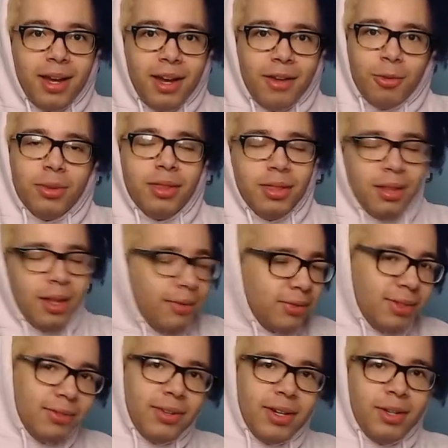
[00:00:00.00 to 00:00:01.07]
I would love
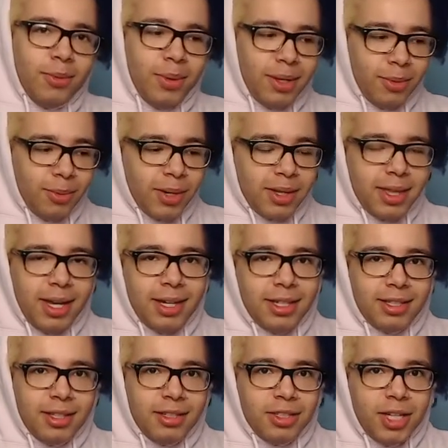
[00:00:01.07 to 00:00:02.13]
to find a way to work that
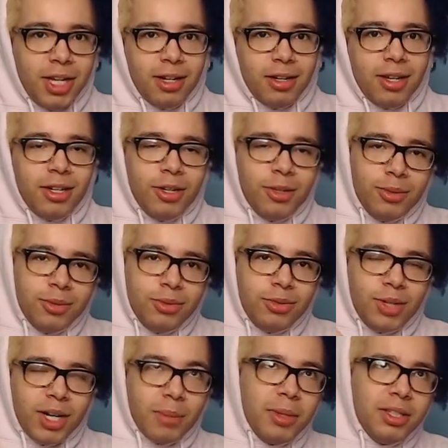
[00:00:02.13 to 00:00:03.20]
into the channel. I know
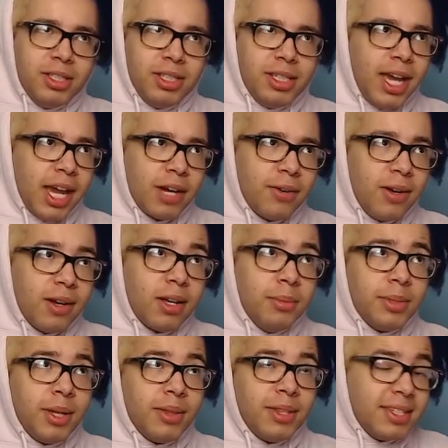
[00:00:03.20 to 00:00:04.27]
Dragon Ball Z Kakarot
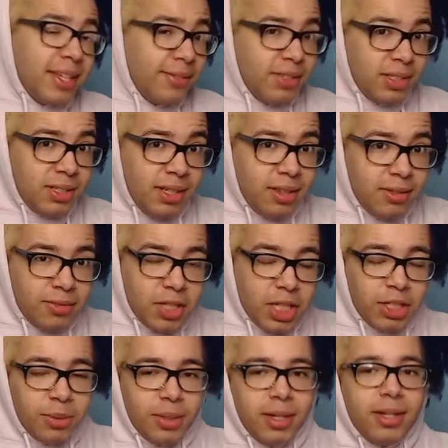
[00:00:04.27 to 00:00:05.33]
comes out the 17th of
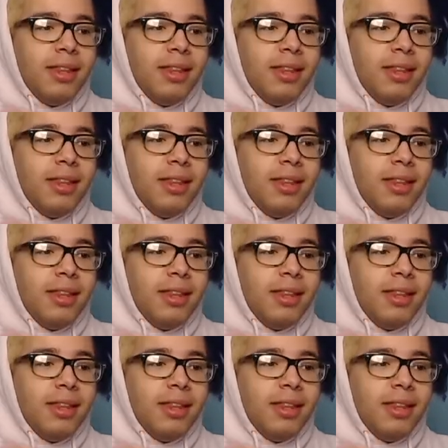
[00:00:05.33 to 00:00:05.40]
January.